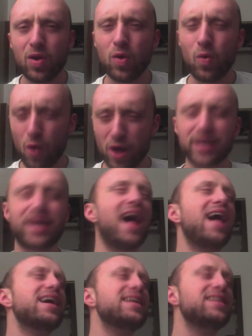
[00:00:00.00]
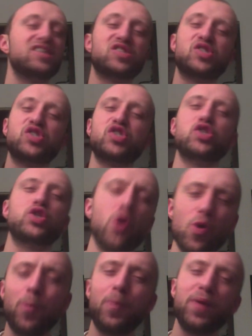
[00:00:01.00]
What kind of
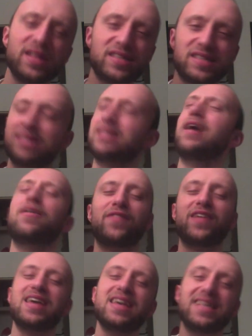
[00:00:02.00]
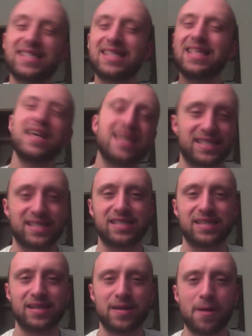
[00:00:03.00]
stupid stuff is
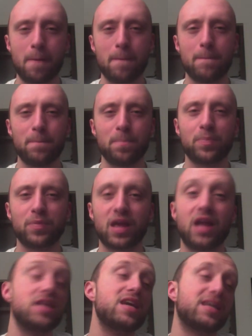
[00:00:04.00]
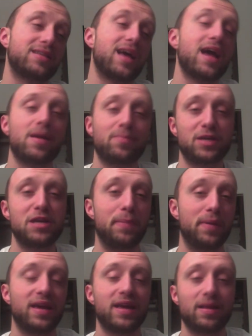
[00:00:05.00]
this? And yes, I am
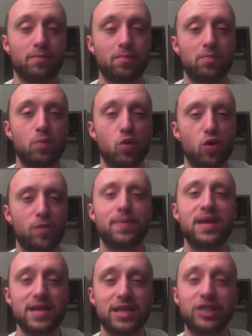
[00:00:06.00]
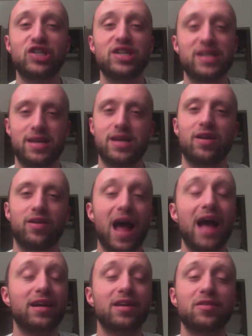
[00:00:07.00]
keeping it more PG here.
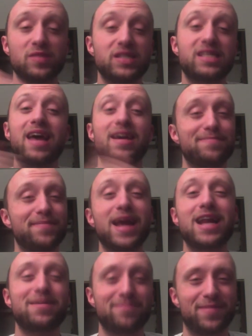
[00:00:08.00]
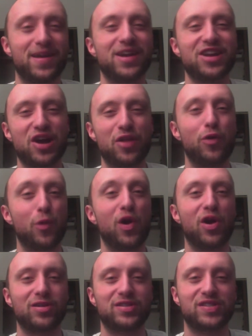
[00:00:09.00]
I can say many, many other
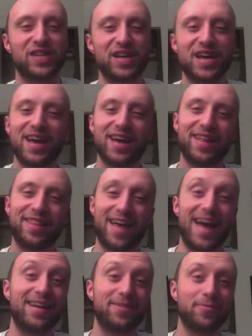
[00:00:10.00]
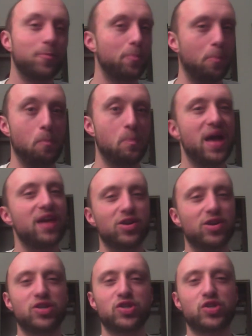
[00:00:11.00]
words that
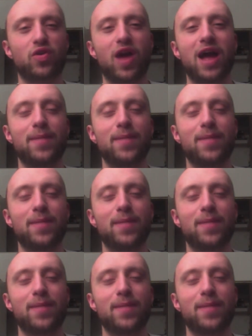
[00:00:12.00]
better describe